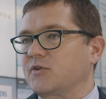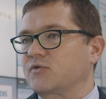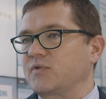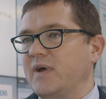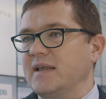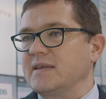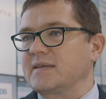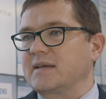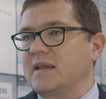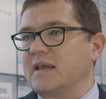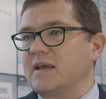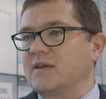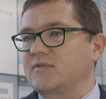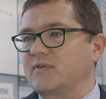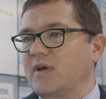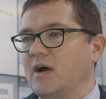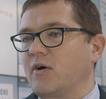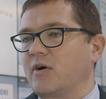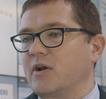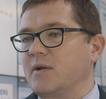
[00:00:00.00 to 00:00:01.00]
trains getting
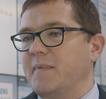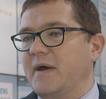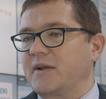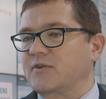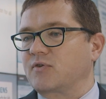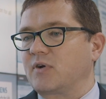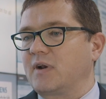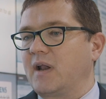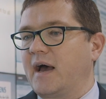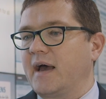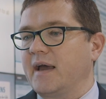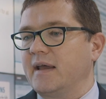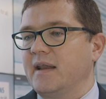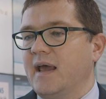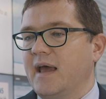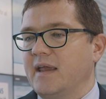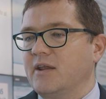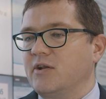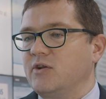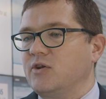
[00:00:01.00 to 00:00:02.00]
stuck on a metro line,
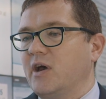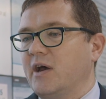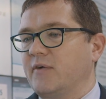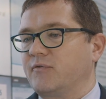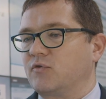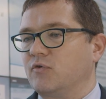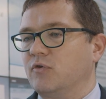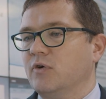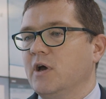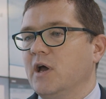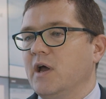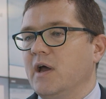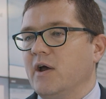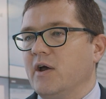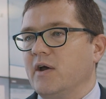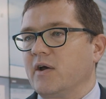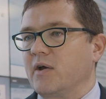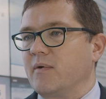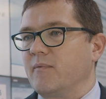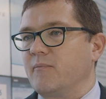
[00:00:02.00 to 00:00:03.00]
and then you have to
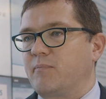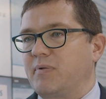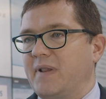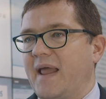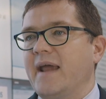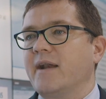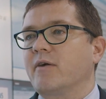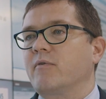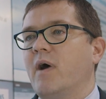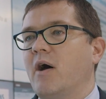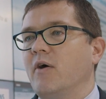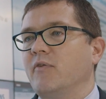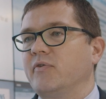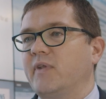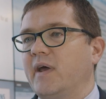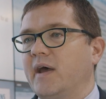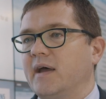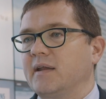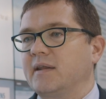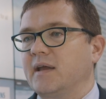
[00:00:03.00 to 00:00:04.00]
plan around
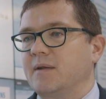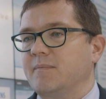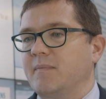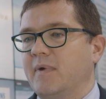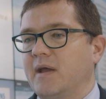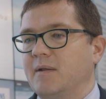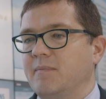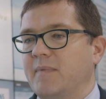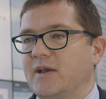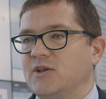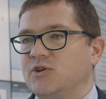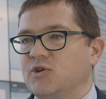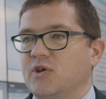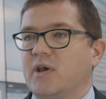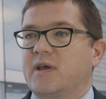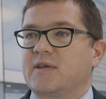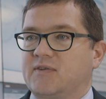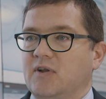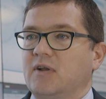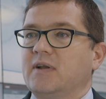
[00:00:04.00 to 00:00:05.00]
that and make sure
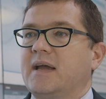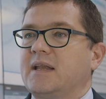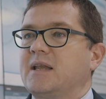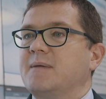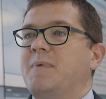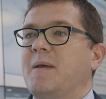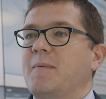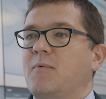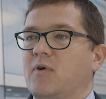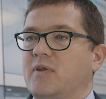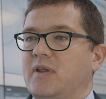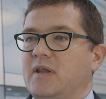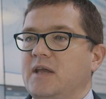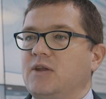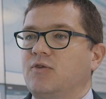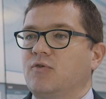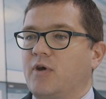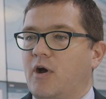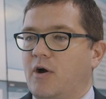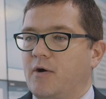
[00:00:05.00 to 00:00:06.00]
you can still get the people where they
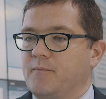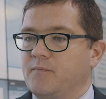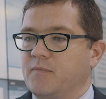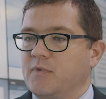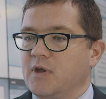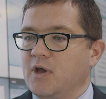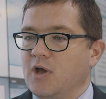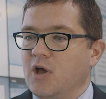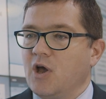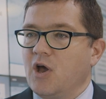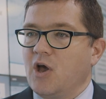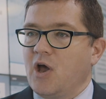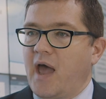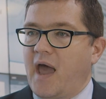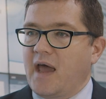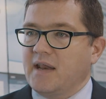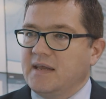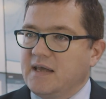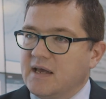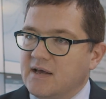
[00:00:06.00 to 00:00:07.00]
need to go.
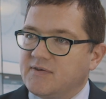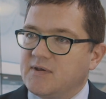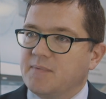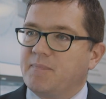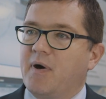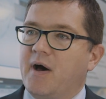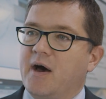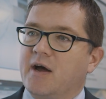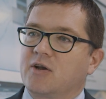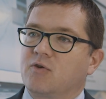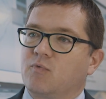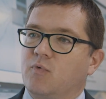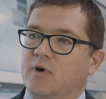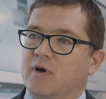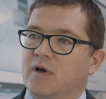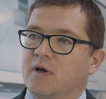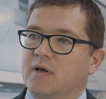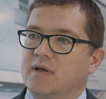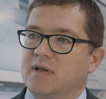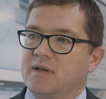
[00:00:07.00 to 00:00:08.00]
And here's the part
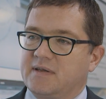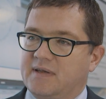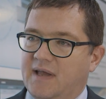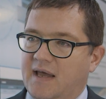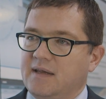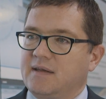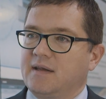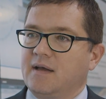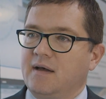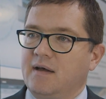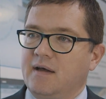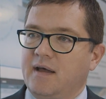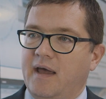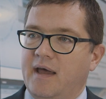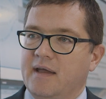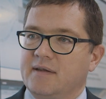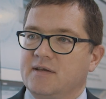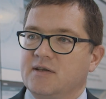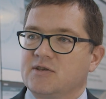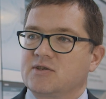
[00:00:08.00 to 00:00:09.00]
where data
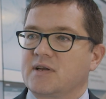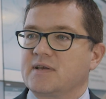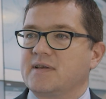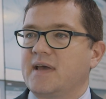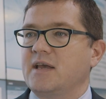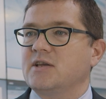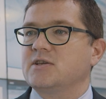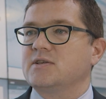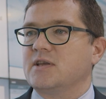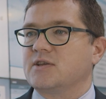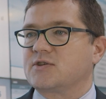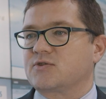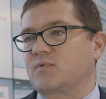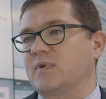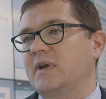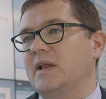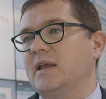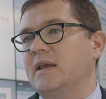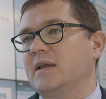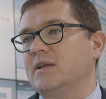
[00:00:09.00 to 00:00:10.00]
and digitalization is
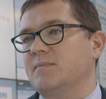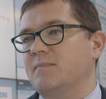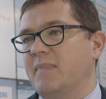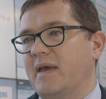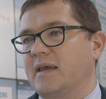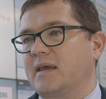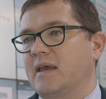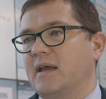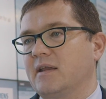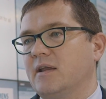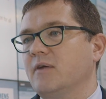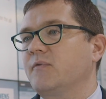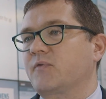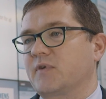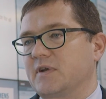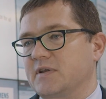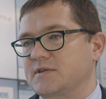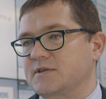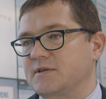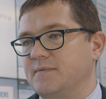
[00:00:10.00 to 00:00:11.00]
really making a
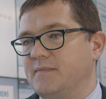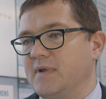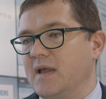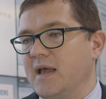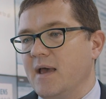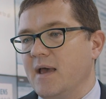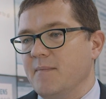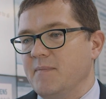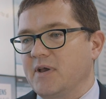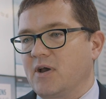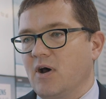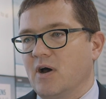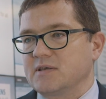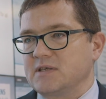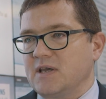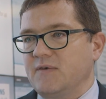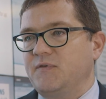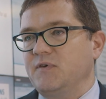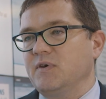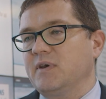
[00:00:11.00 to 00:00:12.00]
difference. Because
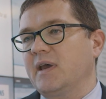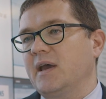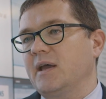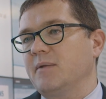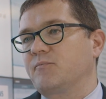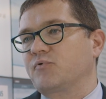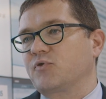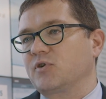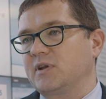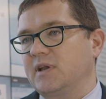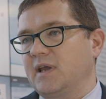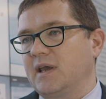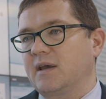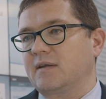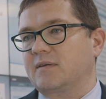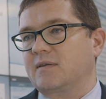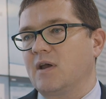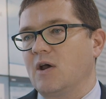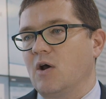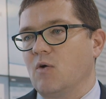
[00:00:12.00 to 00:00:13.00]
if you can
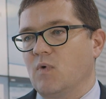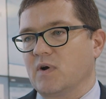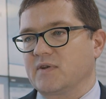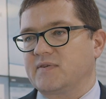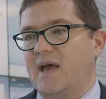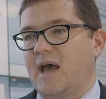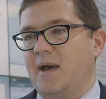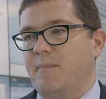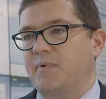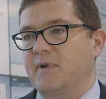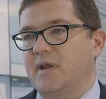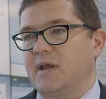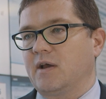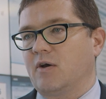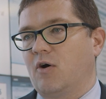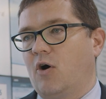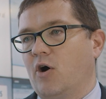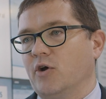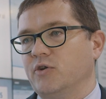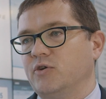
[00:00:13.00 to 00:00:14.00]
predict what's happening
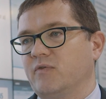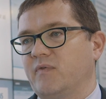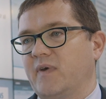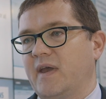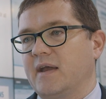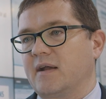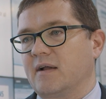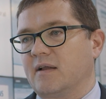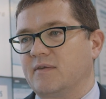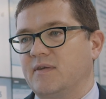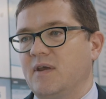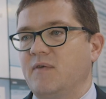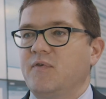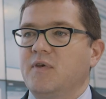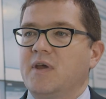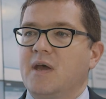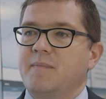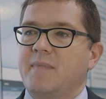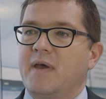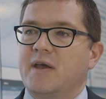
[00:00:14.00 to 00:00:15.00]
on your vehicles, if
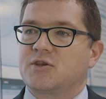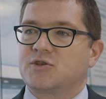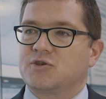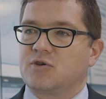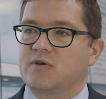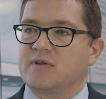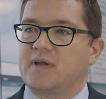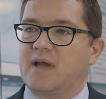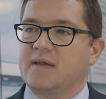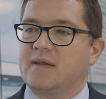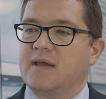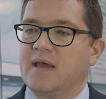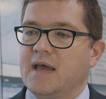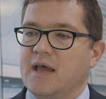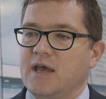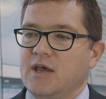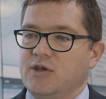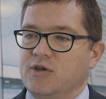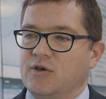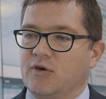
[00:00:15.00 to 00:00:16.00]
you can make sure that
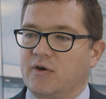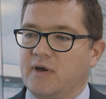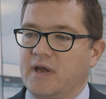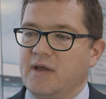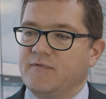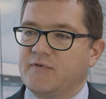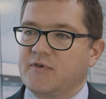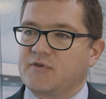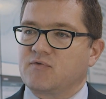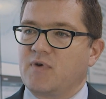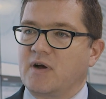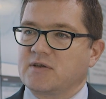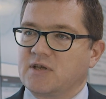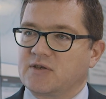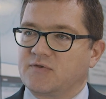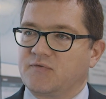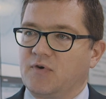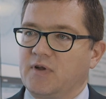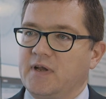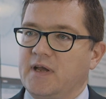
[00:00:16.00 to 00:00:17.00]
your infrastructure
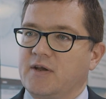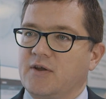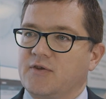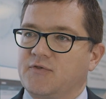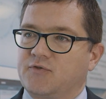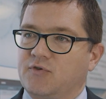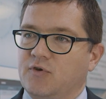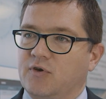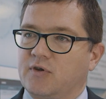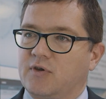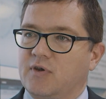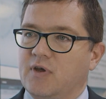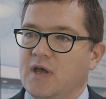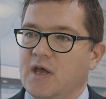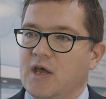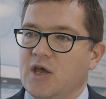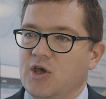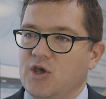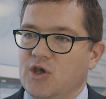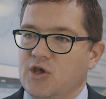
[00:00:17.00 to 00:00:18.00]
is fully understood,
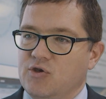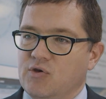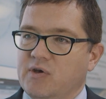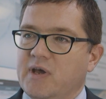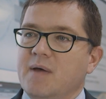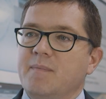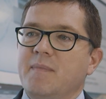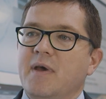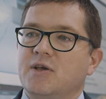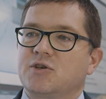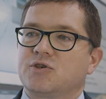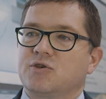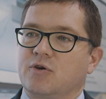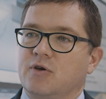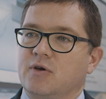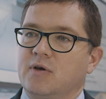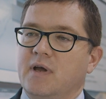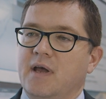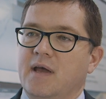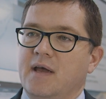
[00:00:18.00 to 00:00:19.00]
you can make
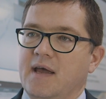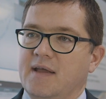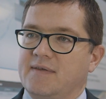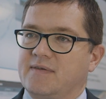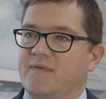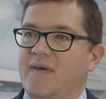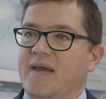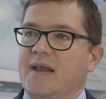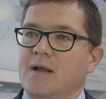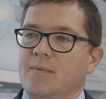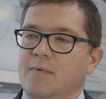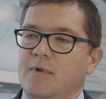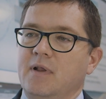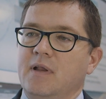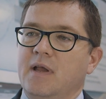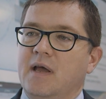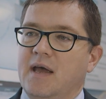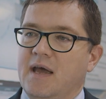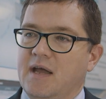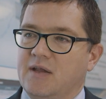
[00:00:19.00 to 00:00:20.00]
sure it's available,
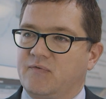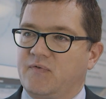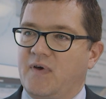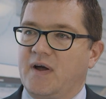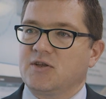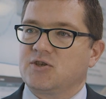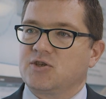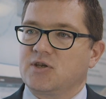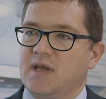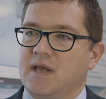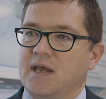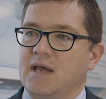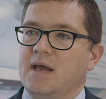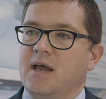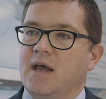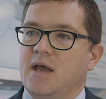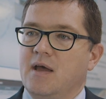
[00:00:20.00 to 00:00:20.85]
it's functioning,